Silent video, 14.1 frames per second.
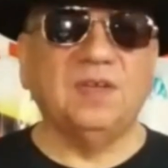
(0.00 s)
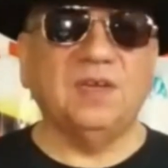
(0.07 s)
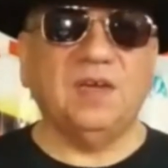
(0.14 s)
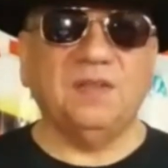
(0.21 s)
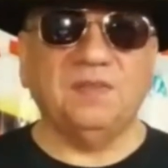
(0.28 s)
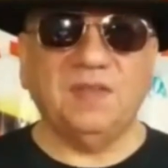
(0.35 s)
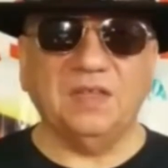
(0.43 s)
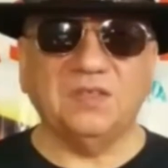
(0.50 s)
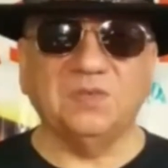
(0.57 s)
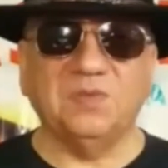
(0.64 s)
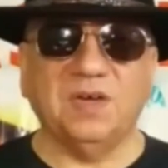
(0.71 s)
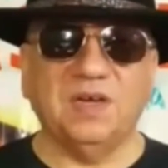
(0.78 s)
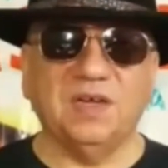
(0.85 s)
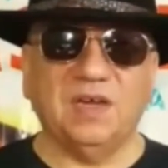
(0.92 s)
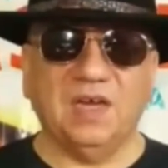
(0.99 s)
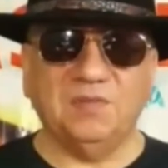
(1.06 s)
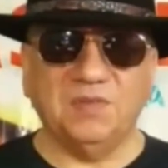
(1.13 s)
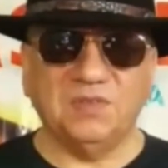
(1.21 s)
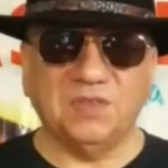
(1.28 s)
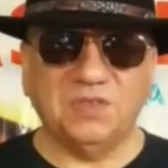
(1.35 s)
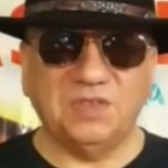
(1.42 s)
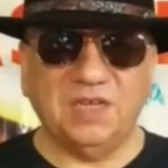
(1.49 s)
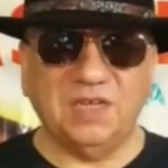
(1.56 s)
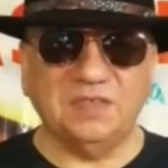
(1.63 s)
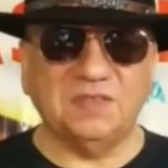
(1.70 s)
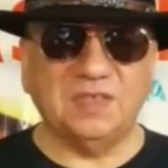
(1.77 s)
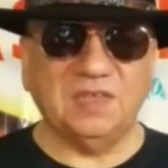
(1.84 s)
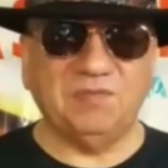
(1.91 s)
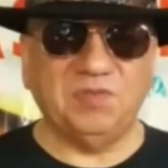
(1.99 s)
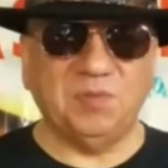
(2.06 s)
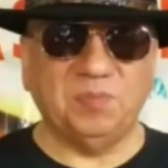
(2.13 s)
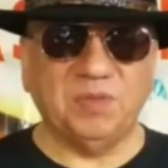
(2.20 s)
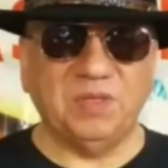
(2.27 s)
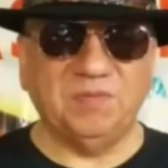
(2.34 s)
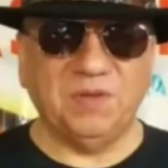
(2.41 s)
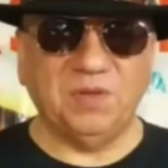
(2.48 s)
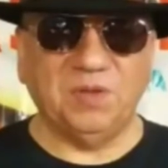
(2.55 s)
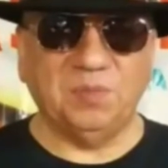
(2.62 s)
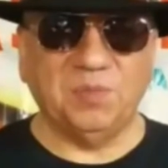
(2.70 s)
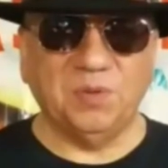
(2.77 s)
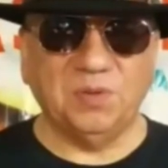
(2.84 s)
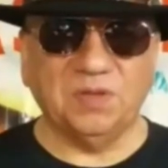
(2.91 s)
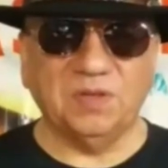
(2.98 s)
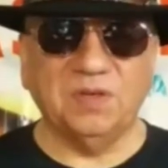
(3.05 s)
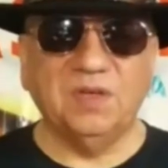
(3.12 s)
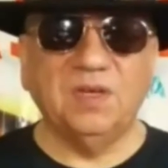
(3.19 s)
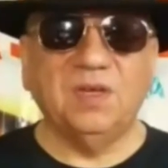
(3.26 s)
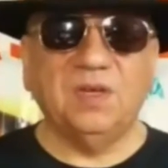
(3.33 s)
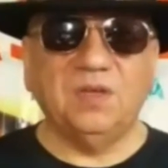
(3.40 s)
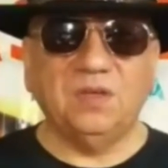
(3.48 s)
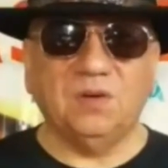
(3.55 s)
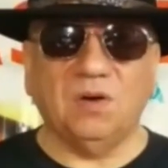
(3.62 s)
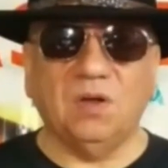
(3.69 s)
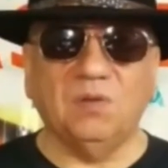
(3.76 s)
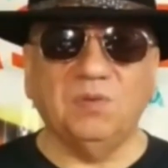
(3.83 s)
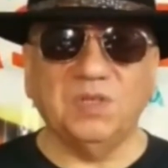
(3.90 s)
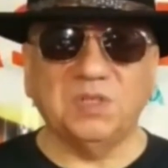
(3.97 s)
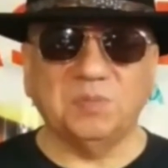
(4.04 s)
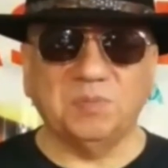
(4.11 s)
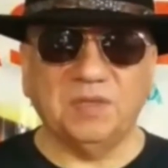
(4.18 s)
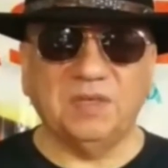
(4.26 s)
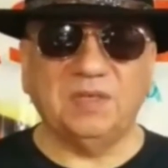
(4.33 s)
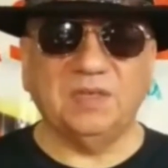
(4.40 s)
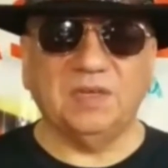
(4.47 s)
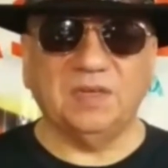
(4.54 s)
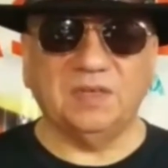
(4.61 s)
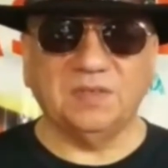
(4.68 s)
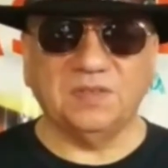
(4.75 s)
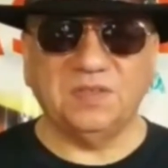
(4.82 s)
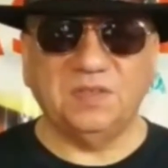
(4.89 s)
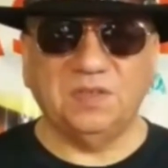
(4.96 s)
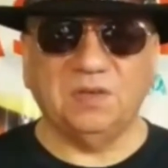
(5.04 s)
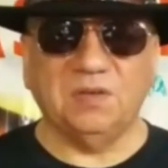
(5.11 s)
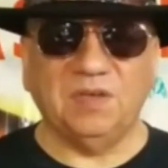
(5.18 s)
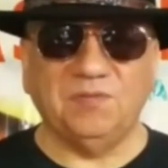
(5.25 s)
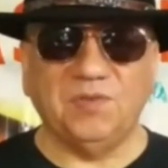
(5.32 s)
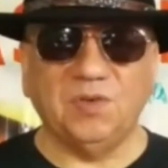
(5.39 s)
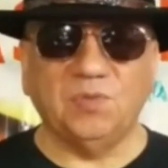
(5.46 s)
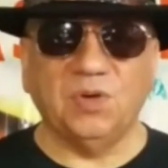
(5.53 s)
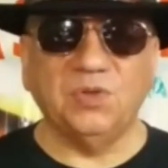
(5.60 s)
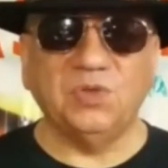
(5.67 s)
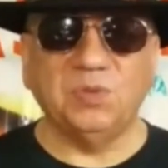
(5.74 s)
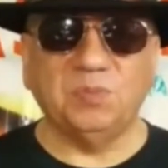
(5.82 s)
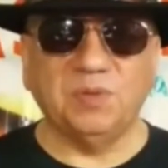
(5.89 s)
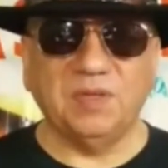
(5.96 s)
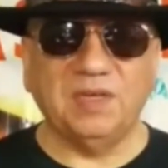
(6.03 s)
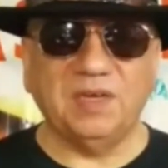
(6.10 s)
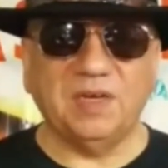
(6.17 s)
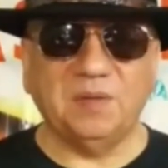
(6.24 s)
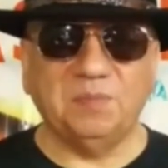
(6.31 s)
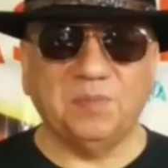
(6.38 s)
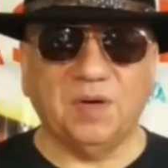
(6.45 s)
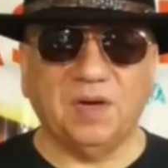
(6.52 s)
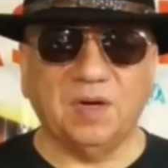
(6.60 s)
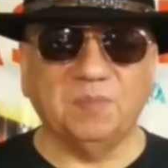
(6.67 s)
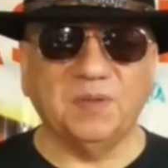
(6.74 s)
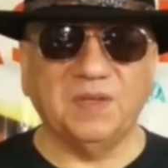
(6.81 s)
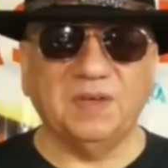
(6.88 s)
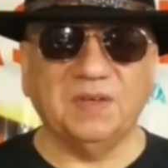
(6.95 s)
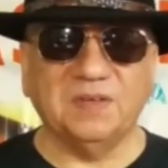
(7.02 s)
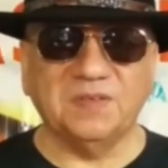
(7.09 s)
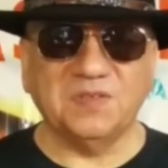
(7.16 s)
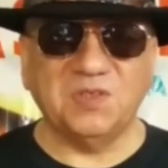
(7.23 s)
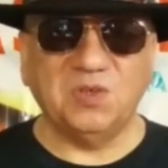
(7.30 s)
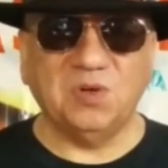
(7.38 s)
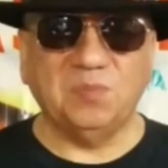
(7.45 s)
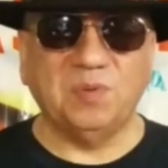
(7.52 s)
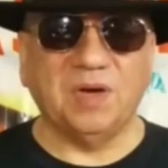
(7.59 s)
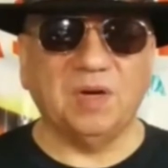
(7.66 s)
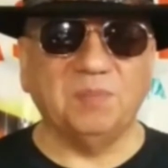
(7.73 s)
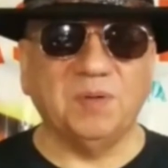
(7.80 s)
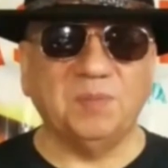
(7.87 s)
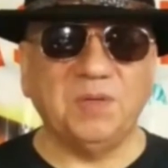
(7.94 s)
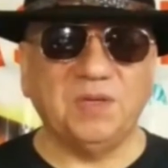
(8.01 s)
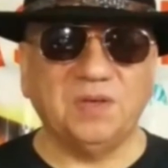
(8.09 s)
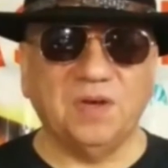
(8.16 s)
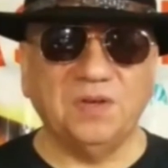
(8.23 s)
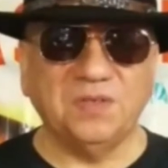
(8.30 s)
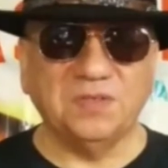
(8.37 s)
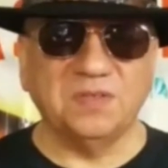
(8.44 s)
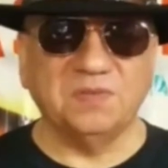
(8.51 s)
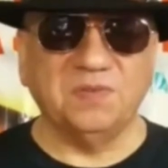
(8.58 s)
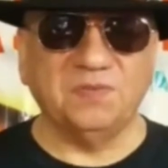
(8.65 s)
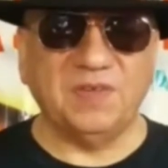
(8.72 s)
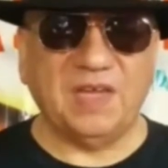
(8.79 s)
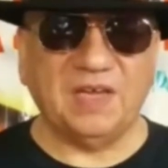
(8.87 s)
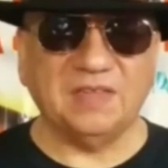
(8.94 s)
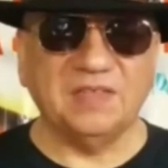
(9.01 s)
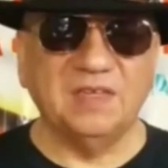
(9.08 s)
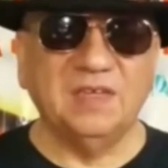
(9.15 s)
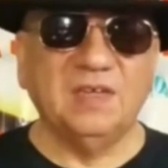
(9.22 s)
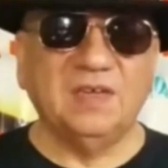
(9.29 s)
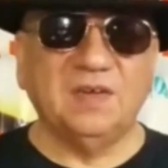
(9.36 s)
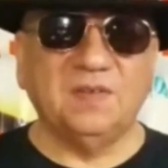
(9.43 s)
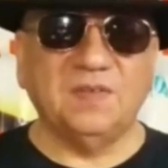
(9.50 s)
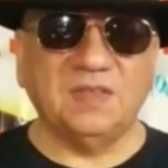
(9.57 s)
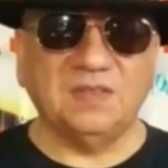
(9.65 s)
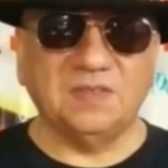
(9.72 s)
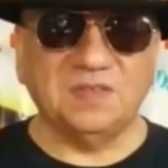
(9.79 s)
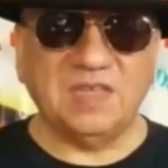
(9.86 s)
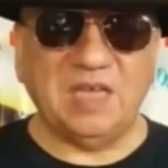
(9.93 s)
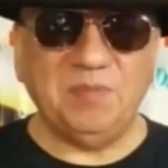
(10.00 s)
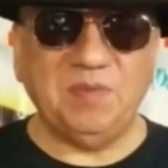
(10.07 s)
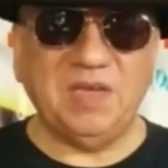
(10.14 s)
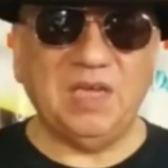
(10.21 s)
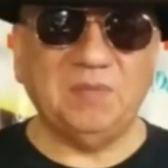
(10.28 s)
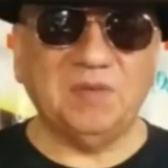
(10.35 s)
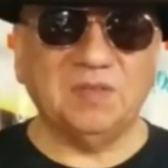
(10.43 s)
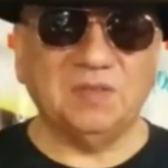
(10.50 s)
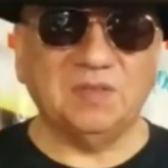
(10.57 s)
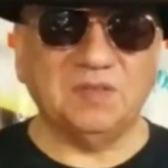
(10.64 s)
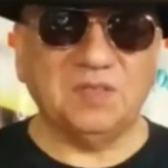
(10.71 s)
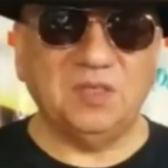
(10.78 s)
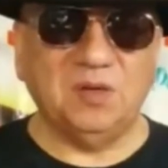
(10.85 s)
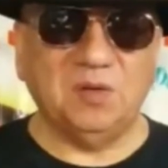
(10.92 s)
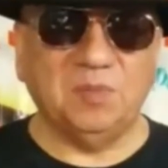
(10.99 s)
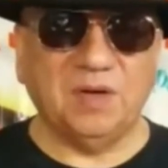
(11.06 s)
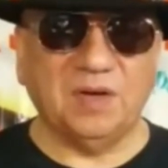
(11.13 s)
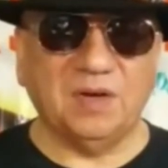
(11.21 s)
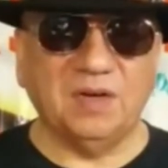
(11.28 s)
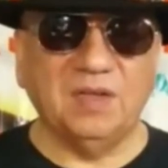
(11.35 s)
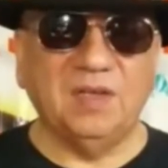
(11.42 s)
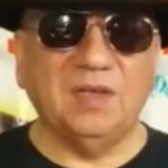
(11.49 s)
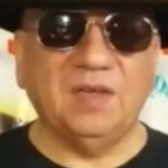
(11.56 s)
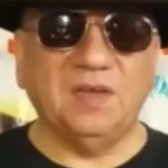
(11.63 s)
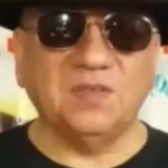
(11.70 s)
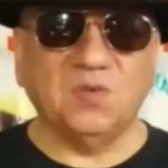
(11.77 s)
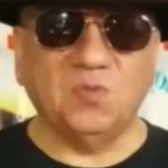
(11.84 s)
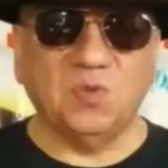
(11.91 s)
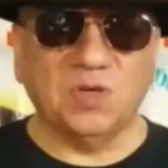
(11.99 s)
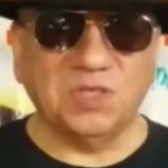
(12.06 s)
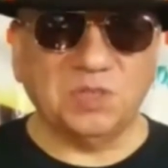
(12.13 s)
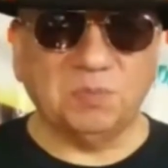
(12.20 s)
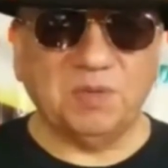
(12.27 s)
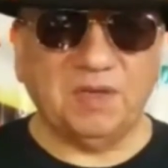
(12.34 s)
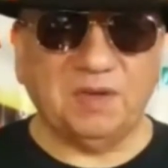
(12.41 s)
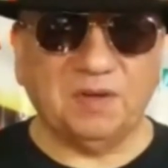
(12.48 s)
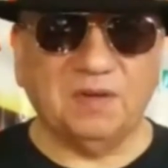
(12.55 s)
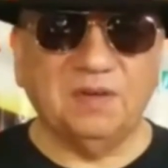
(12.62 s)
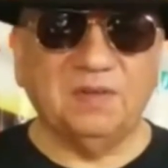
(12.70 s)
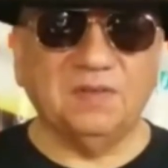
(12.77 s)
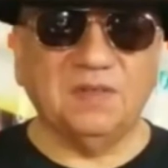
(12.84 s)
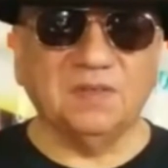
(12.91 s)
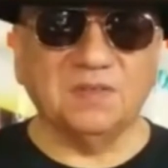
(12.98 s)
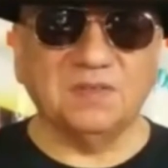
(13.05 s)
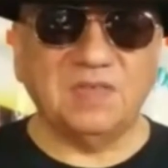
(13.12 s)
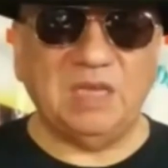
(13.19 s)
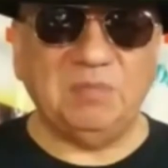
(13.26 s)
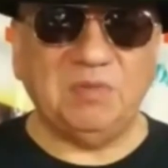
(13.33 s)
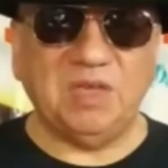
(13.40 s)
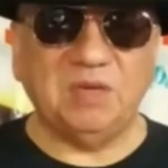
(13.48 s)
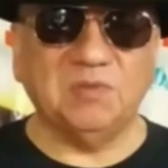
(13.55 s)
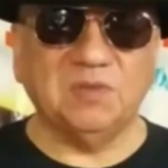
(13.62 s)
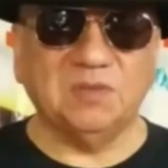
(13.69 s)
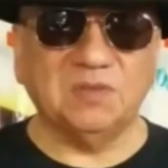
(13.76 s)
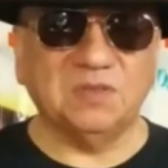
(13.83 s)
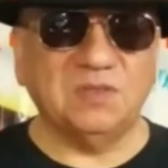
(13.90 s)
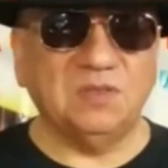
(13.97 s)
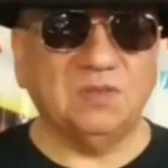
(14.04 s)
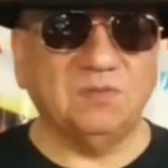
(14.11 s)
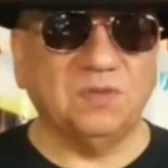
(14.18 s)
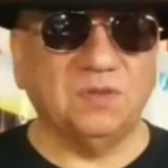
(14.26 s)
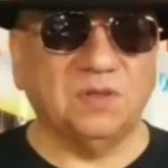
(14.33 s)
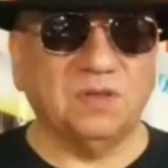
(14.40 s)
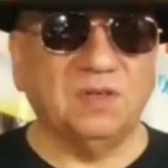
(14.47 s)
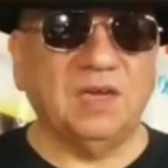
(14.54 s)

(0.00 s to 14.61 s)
And that's why I would suggest that if you play video poker, you always play it at a casino. If you want to play at a bar, play at a casino bar, but be conscious of the fact that the same game at the casino bar is a worse payer than the same game on the casino floor.